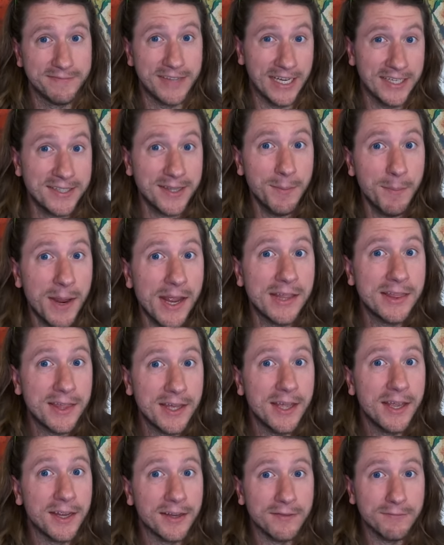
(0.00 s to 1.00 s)
That's the main
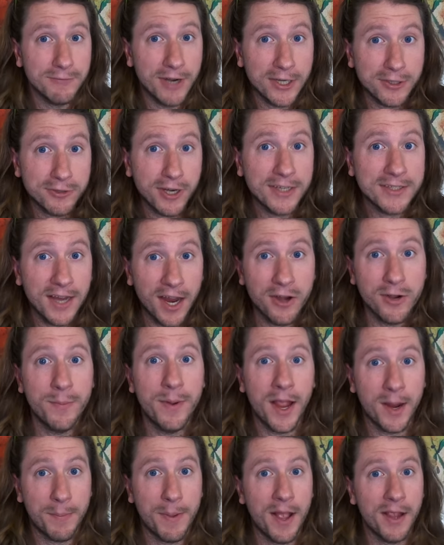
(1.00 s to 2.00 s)
thing. Restaurants hire
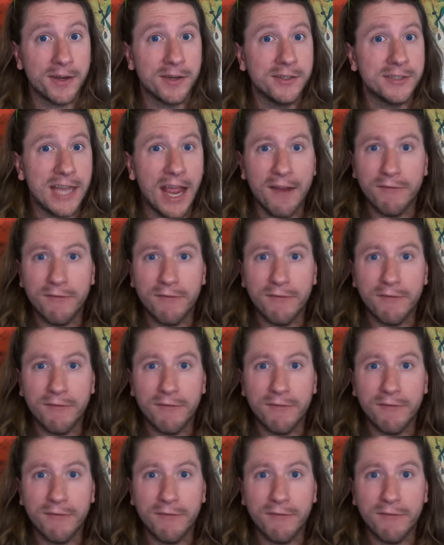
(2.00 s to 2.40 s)
backpackers.